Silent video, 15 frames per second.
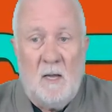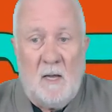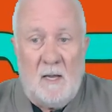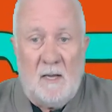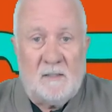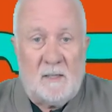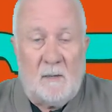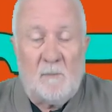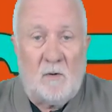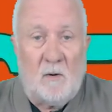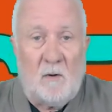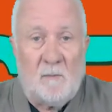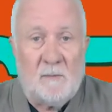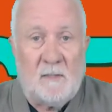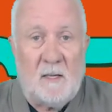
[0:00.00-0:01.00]
And
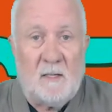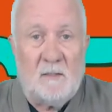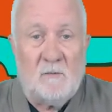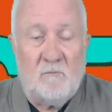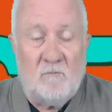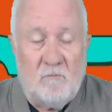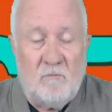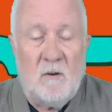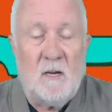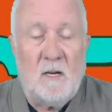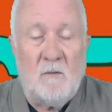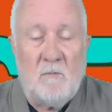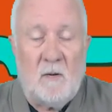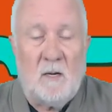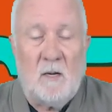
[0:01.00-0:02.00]
sometimes that is really,
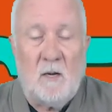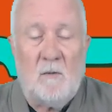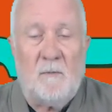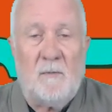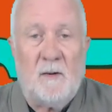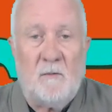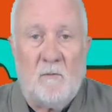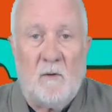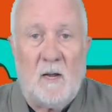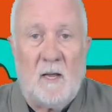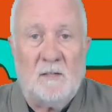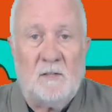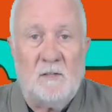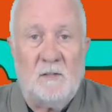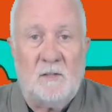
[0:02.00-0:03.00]
really helpful in
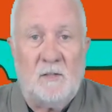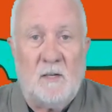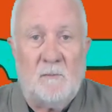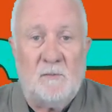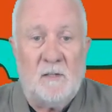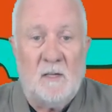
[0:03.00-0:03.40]
relationships